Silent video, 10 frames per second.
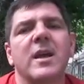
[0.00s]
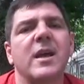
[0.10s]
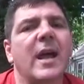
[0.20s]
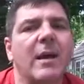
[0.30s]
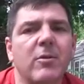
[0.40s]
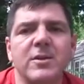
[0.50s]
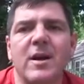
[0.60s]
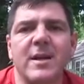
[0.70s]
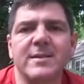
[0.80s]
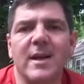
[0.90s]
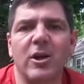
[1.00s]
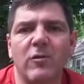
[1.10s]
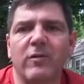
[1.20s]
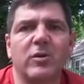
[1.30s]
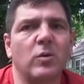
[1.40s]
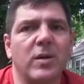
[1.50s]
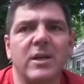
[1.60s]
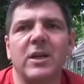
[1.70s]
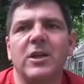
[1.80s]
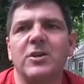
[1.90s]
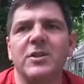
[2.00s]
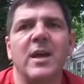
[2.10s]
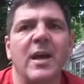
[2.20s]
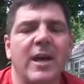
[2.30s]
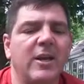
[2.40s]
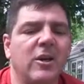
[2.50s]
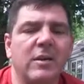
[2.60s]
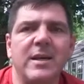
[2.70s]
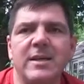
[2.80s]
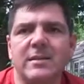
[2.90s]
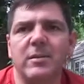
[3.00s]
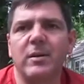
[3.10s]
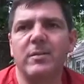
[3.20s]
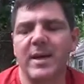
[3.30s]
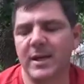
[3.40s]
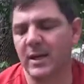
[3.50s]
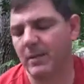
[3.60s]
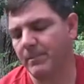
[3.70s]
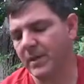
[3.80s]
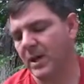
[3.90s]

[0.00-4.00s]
you amortize that over 20 years and you're going to easily be able to make it up.